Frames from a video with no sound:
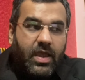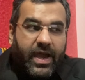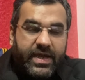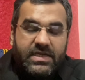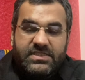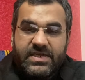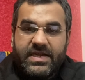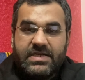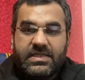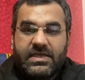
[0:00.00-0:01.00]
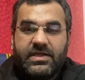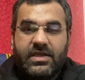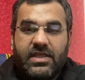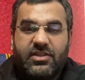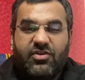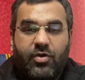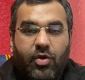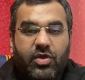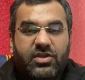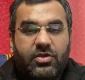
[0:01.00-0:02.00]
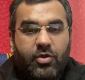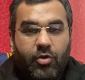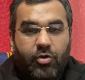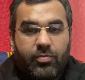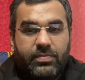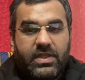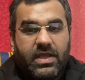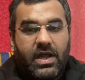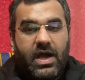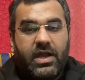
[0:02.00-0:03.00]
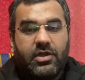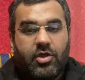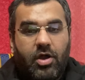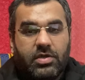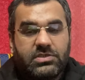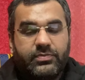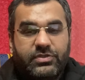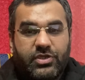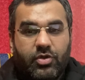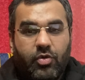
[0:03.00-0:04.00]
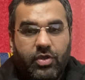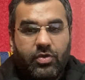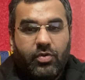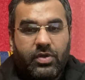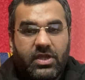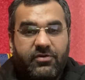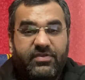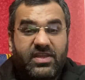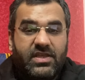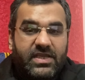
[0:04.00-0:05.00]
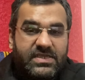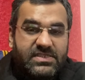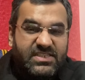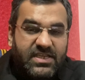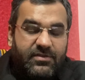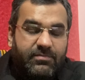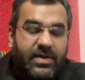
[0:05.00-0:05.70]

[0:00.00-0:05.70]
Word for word: I understand that in the whole globe there are talks which are going on covering ESG.